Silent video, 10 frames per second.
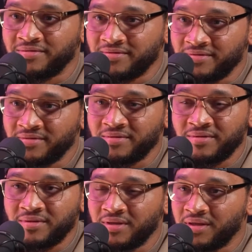
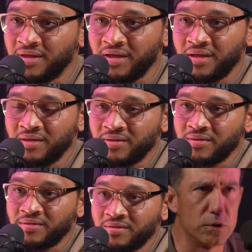Man, in the
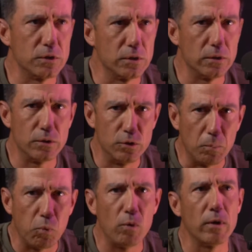service, you
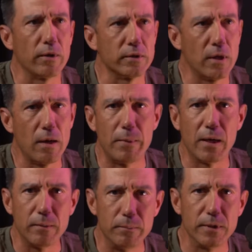deploy all the time, man.
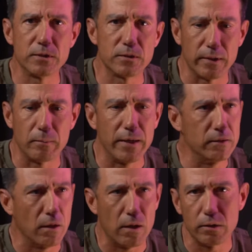I miss my
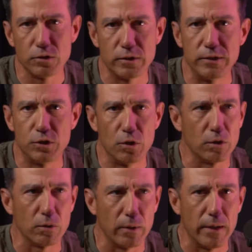daughters. They joke
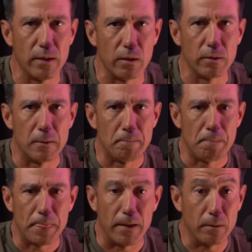around.
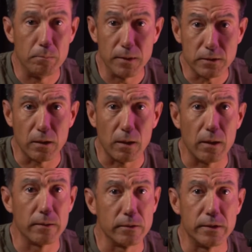I missed a lot
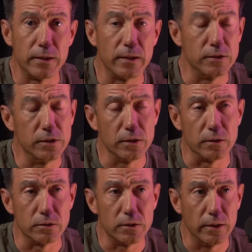of their teenage
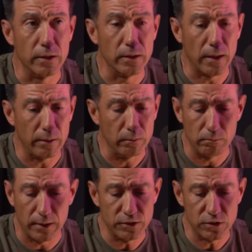years, and
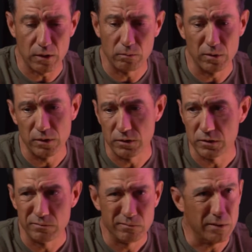my son was
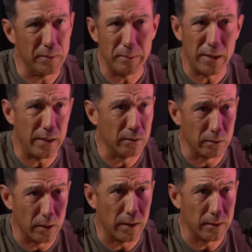maybe 8 or
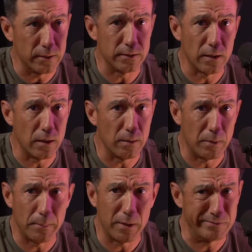9 at the time, and
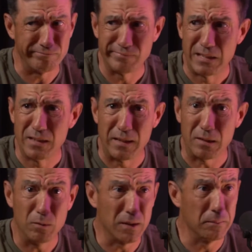I'm like, I
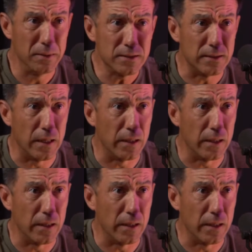don't want to miss that.